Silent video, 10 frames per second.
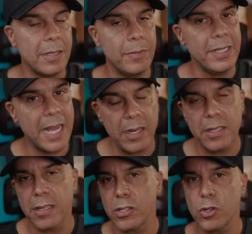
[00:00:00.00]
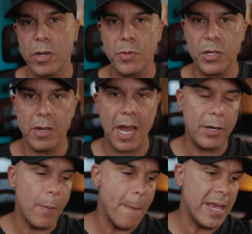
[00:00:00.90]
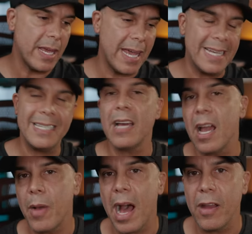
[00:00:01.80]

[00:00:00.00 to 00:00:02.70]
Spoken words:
them down in the description. I don't make a dime